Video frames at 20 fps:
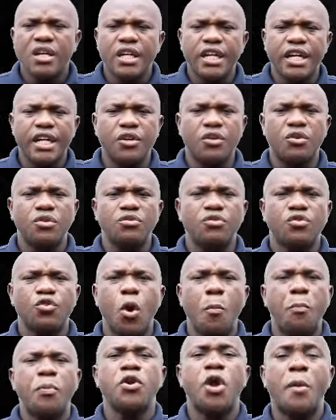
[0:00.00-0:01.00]
you know,
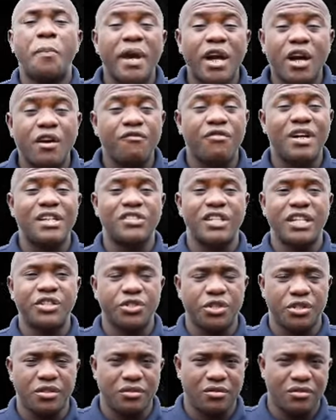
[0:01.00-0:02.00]
open up a
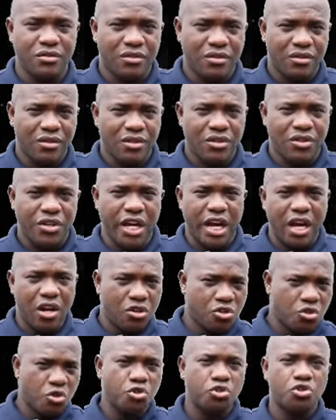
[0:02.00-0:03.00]
conversation. It can
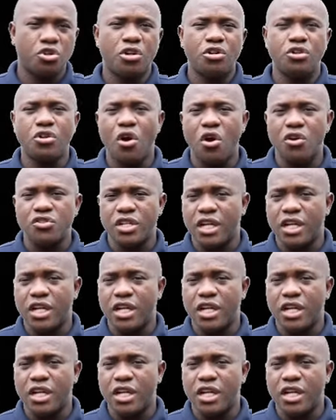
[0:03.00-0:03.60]
also shut doors.